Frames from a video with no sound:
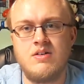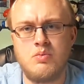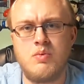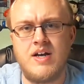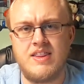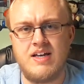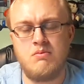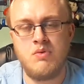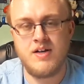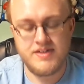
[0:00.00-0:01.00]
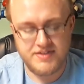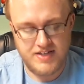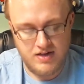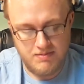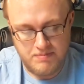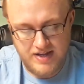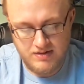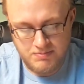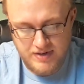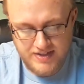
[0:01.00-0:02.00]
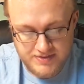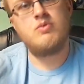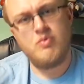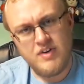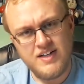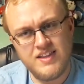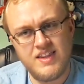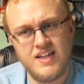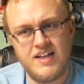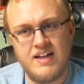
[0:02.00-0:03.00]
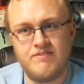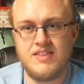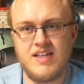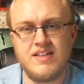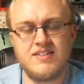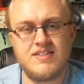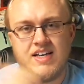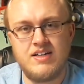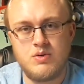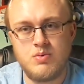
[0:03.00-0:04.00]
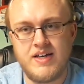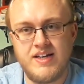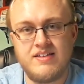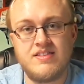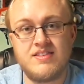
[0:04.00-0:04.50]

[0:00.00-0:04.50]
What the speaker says: why that was in a bit, but one of the things that we